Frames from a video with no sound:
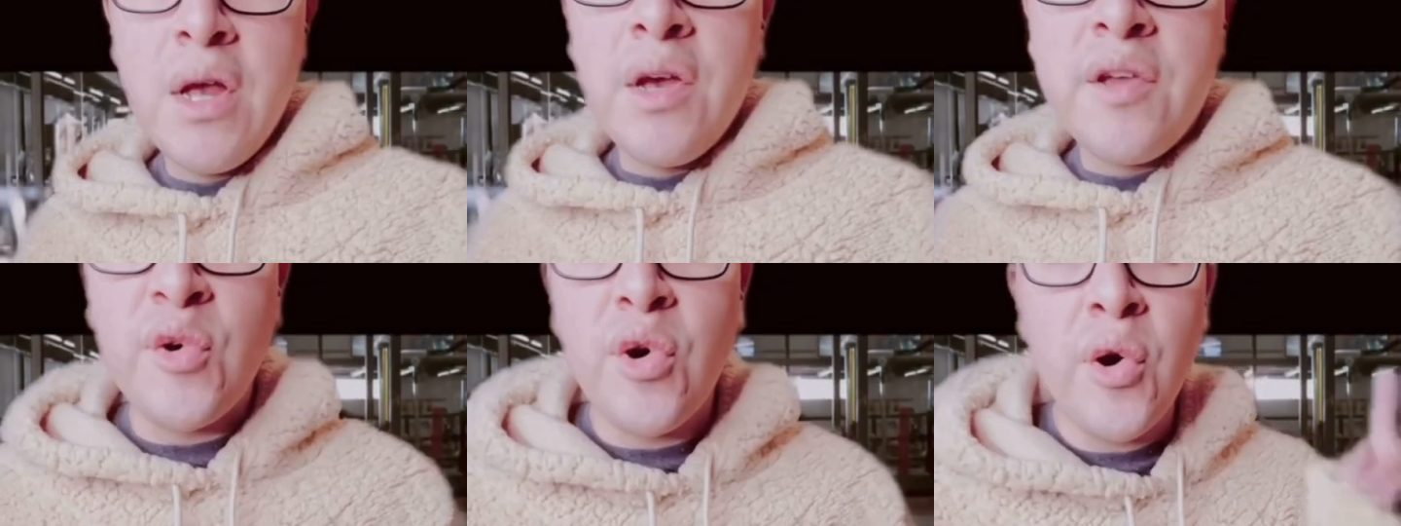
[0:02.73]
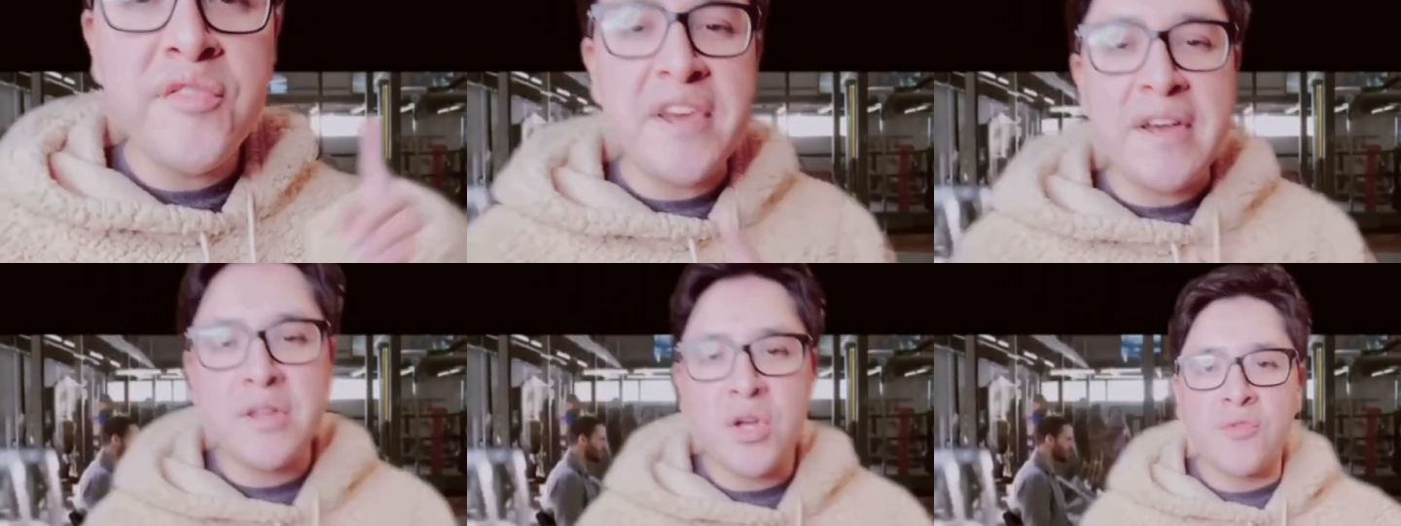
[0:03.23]
So Jose,
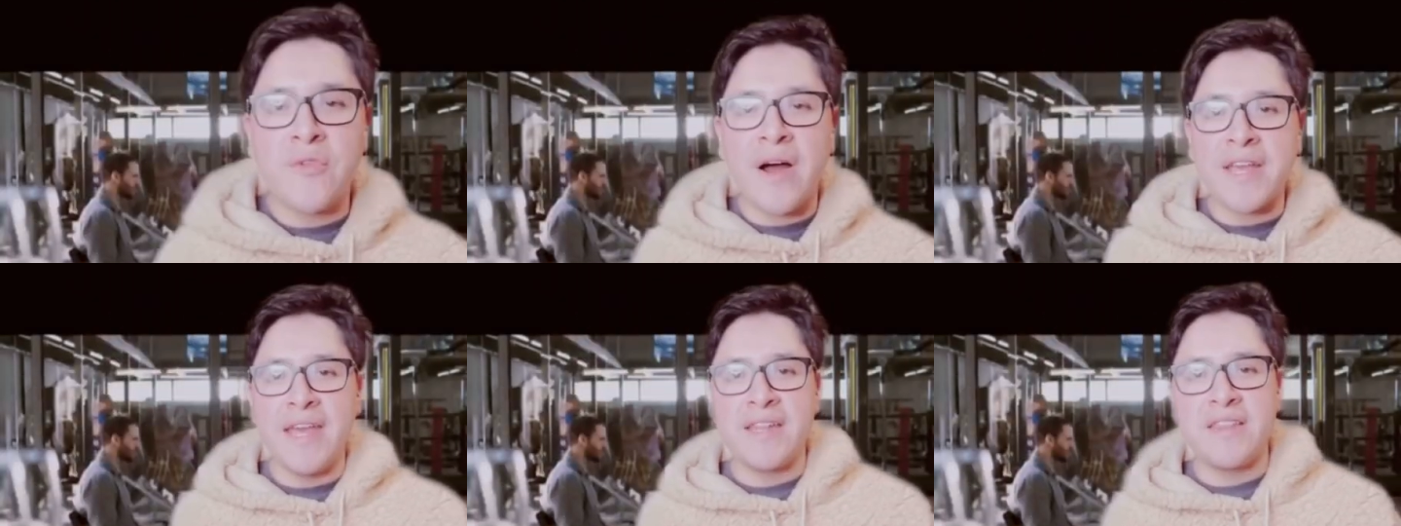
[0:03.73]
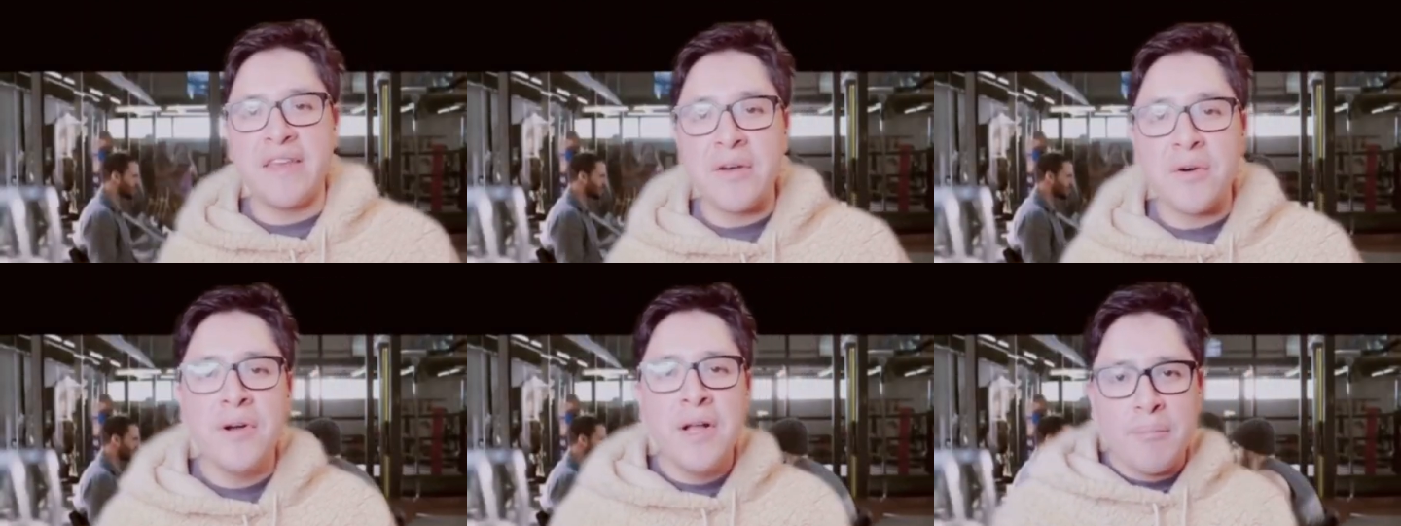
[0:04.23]
Elio, Rocky, and
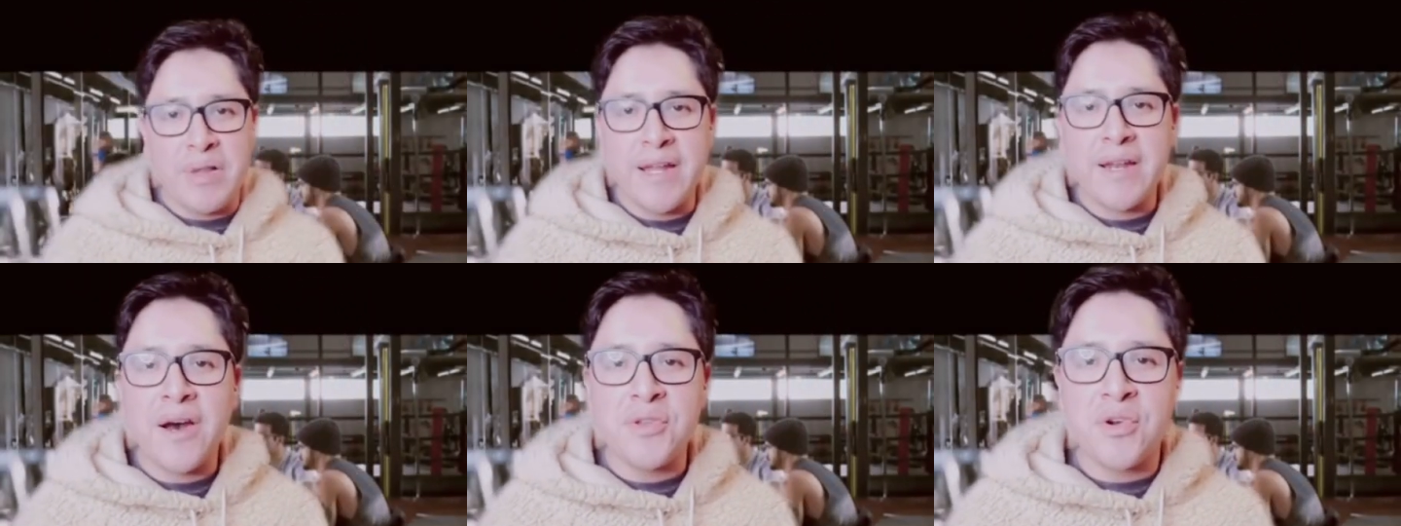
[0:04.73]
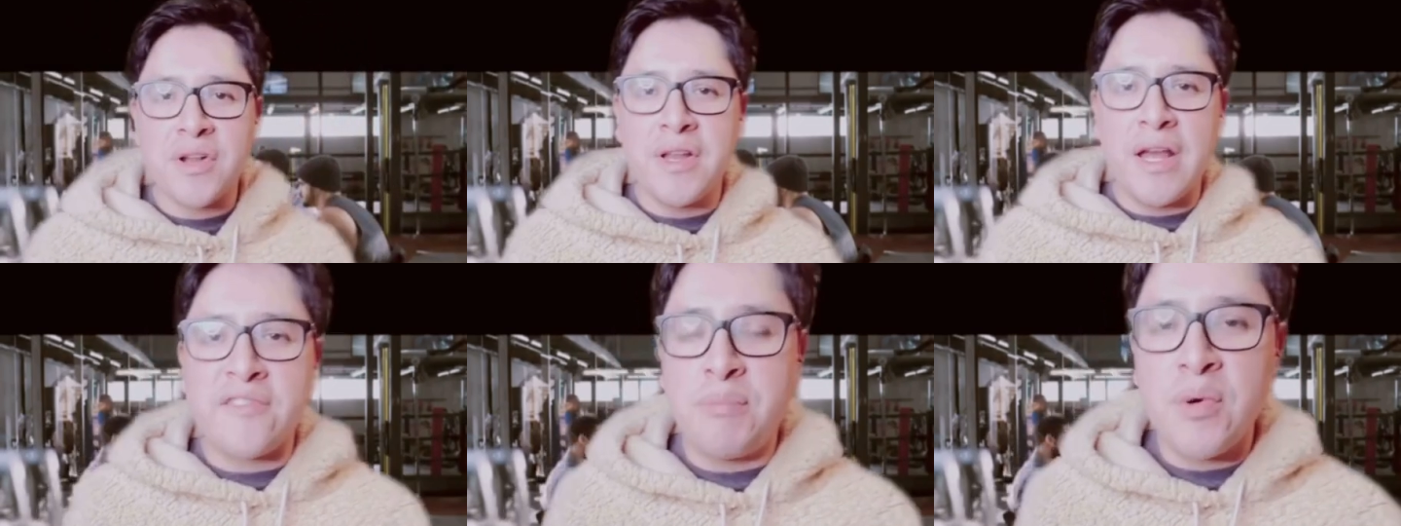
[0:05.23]
Teo plan on how they're gonna
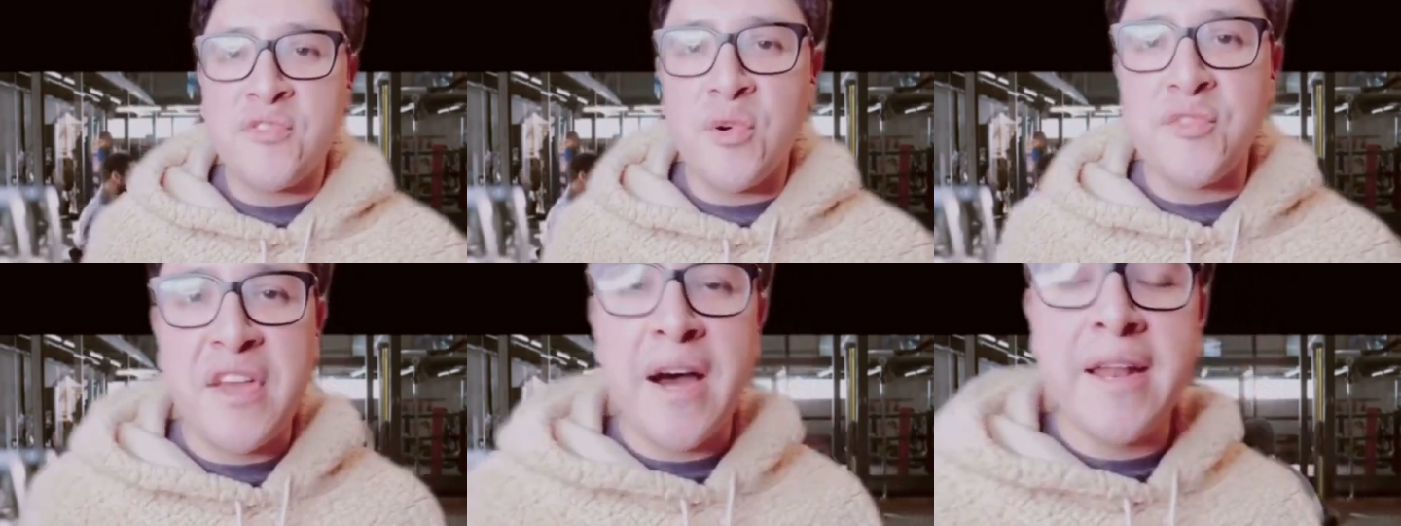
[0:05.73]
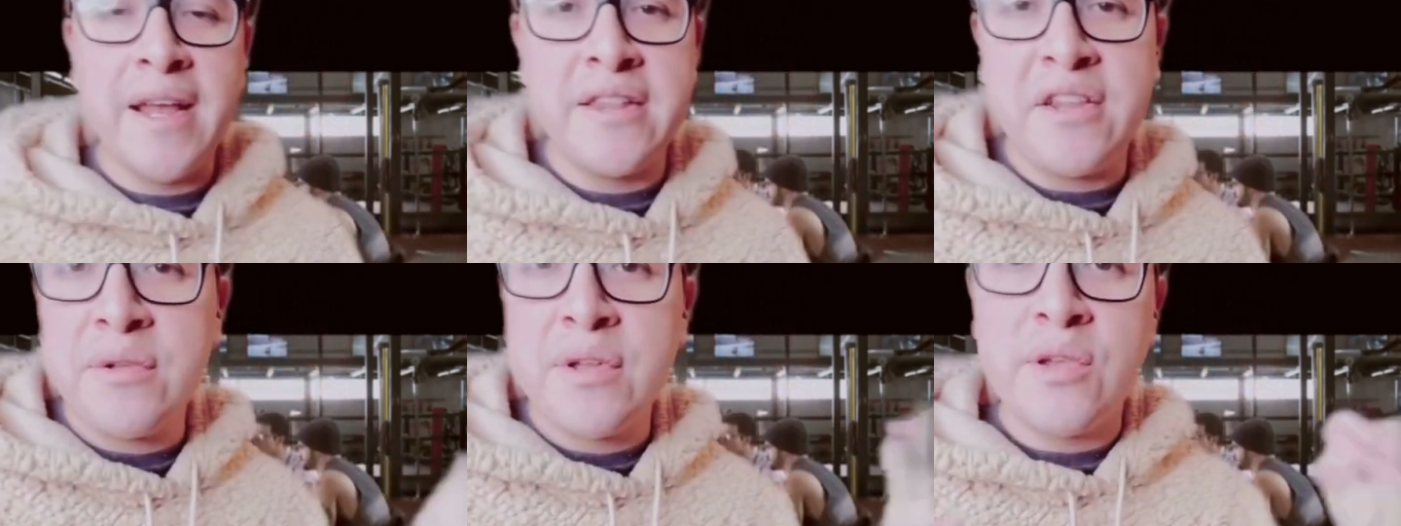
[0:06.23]
expose Josiane and
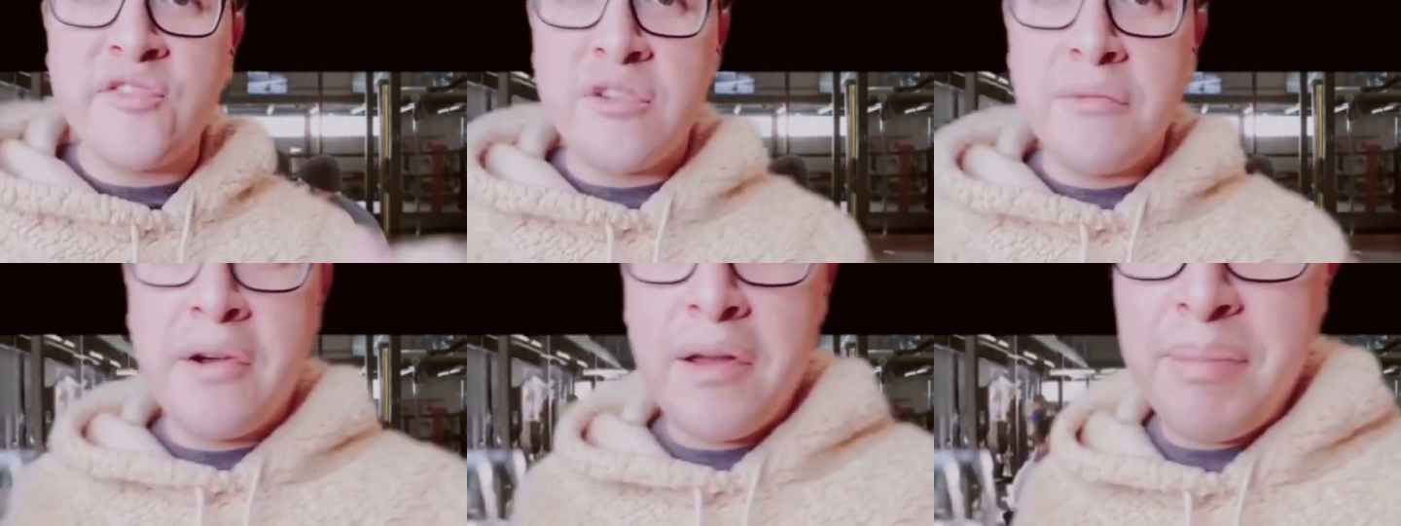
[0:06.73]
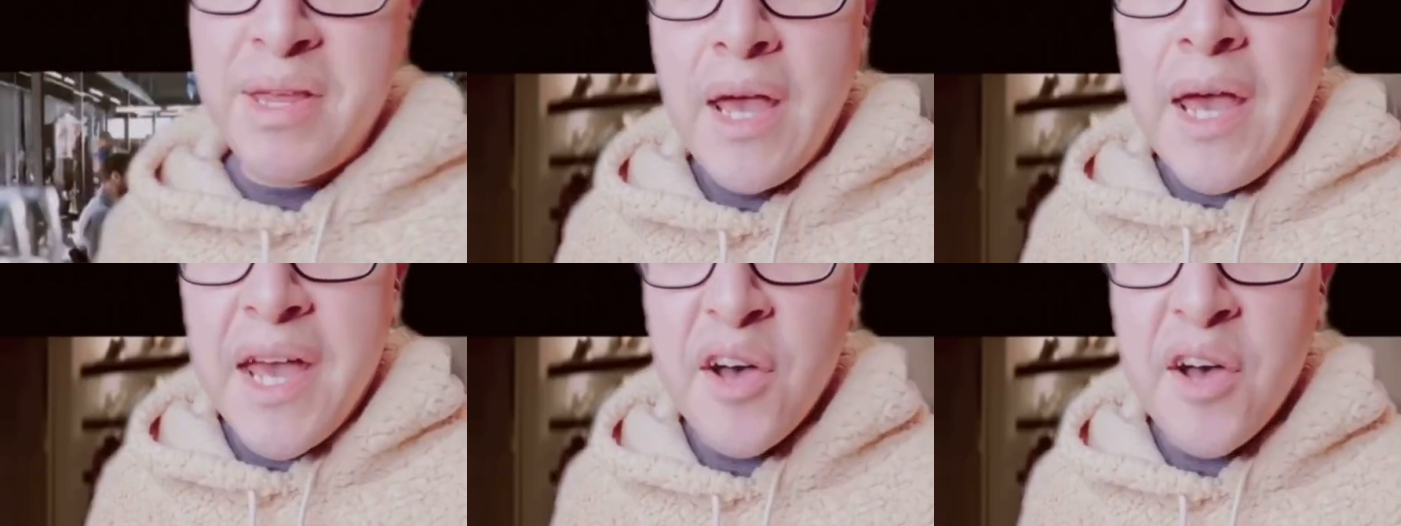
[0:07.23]
tell the news to Mary P.